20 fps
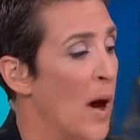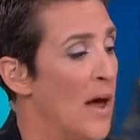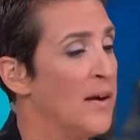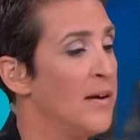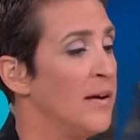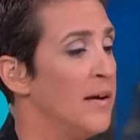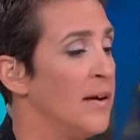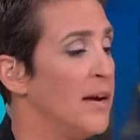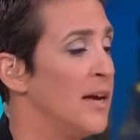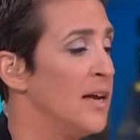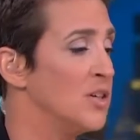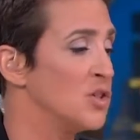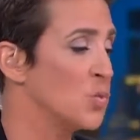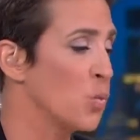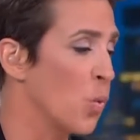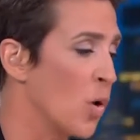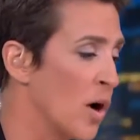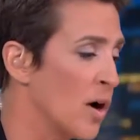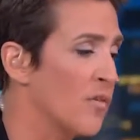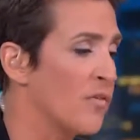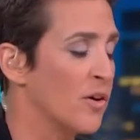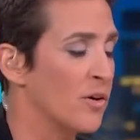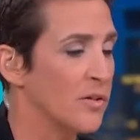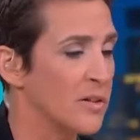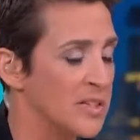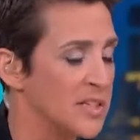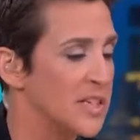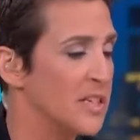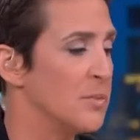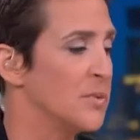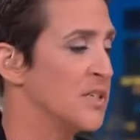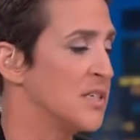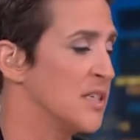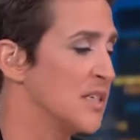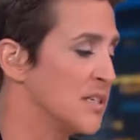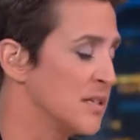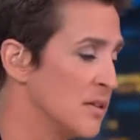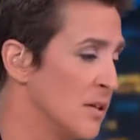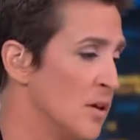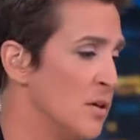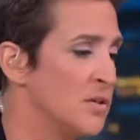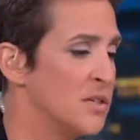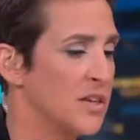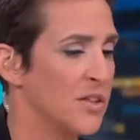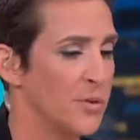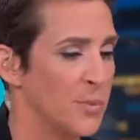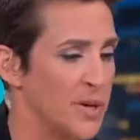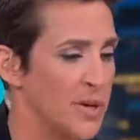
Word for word: when his work for Christie was disclosed